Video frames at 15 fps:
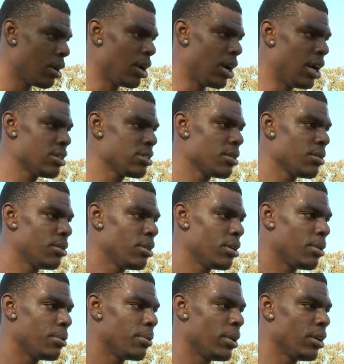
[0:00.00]
Honestly, you
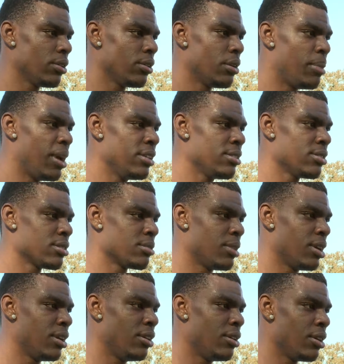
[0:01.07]
know, we're working on the basics, man.